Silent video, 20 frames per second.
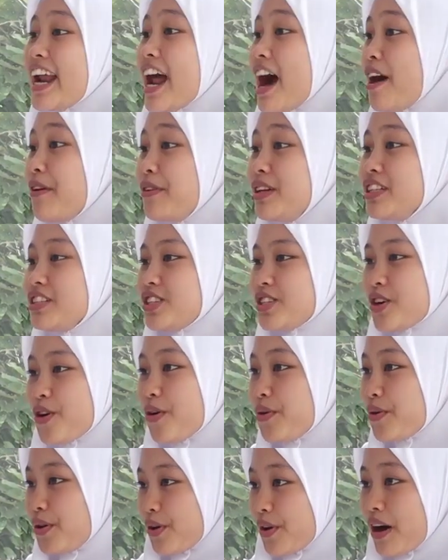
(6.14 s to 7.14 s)
and I will
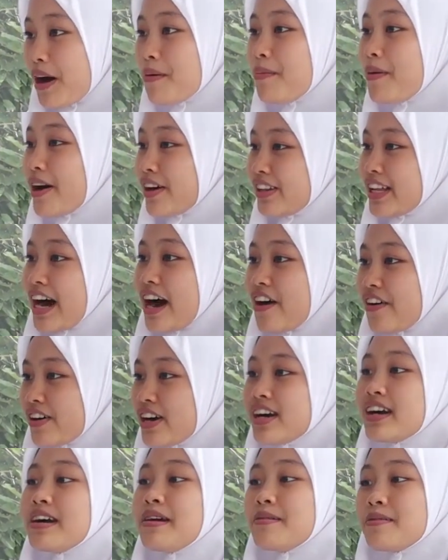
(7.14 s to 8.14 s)
show you about
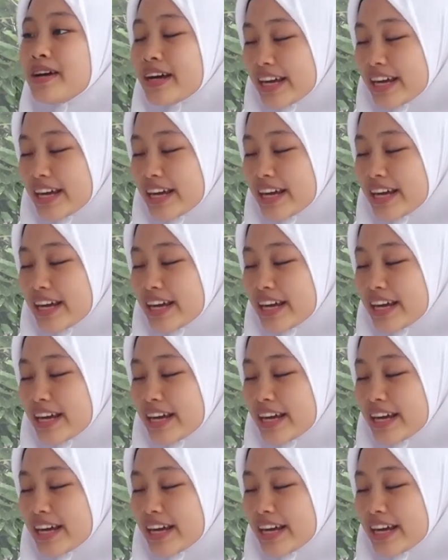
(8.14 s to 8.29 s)
our